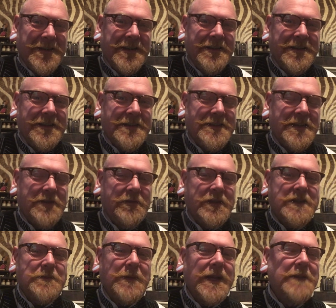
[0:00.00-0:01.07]
The
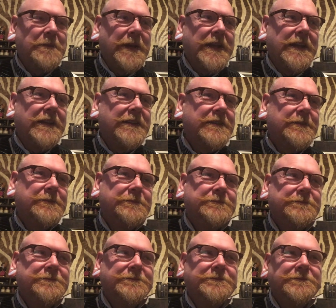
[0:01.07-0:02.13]
surface may be
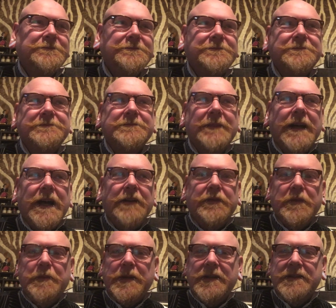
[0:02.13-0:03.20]

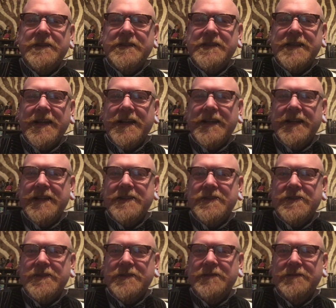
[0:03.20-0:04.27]
affable and
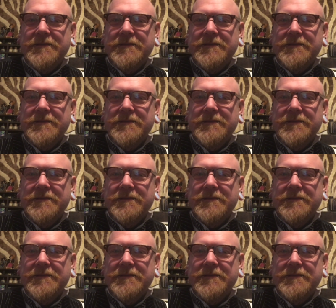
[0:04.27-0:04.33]
stylish,